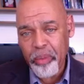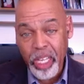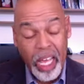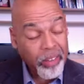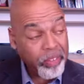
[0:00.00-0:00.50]

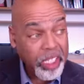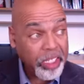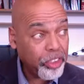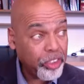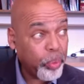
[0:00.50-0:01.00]
lot of it
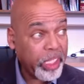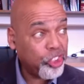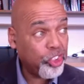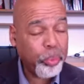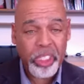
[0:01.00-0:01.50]
tied to the
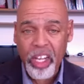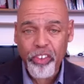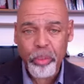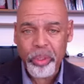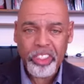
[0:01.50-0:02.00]
relationship of the
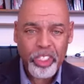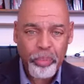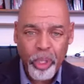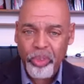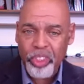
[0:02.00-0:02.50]
government, because they're
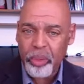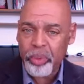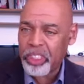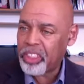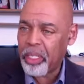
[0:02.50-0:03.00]
both dealing
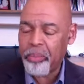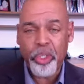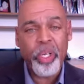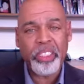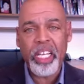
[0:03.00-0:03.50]
with the same
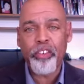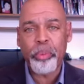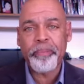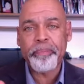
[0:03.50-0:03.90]
US government.